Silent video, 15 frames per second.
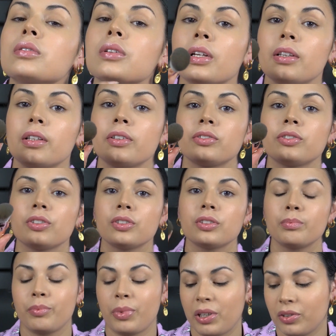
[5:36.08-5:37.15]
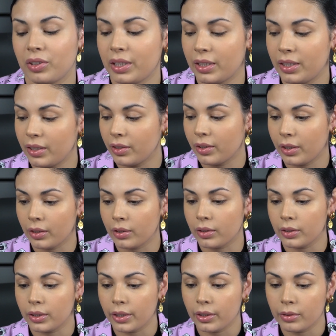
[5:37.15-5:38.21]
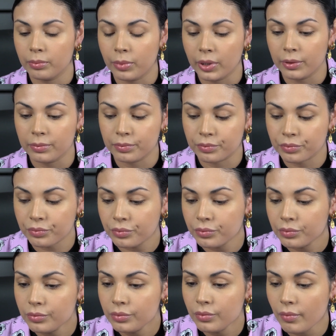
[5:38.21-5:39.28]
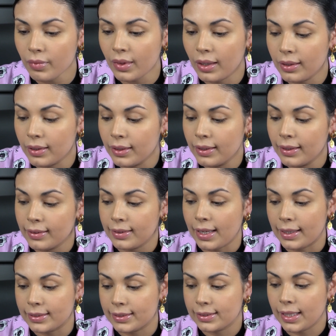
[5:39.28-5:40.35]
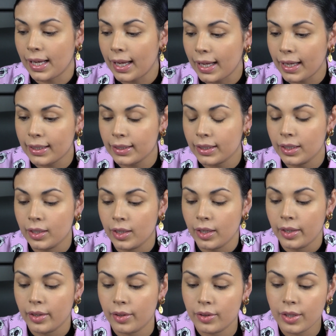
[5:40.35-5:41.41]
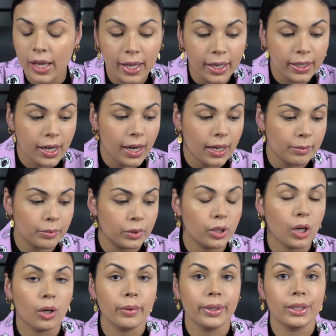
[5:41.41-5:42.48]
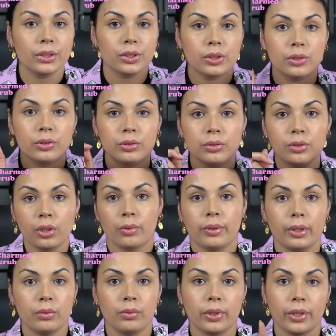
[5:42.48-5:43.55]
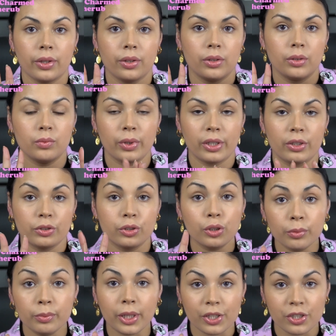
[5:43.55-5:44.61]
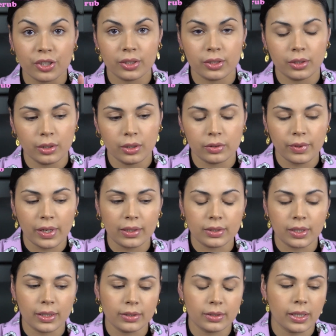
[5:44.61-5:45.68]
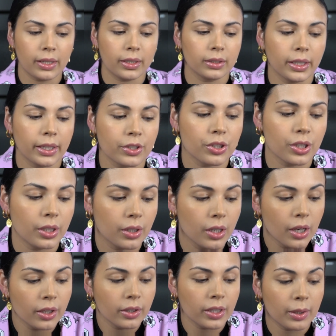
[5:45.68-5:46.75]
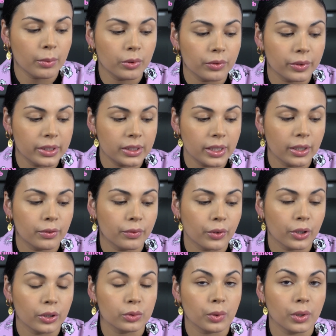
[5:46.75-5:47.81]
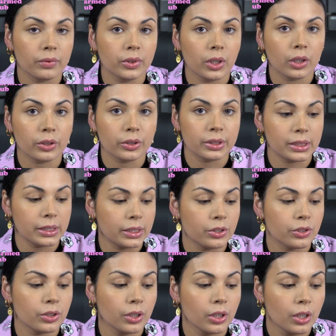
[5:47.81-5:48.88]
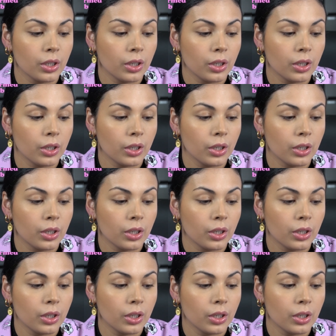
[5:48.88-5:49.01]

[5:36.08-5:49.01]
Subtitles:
And there's just barely anything on there, but that's that. Then I'm going to go in with, there are 2 blushes in this Valentine's Day collection. They will retail for $12 each.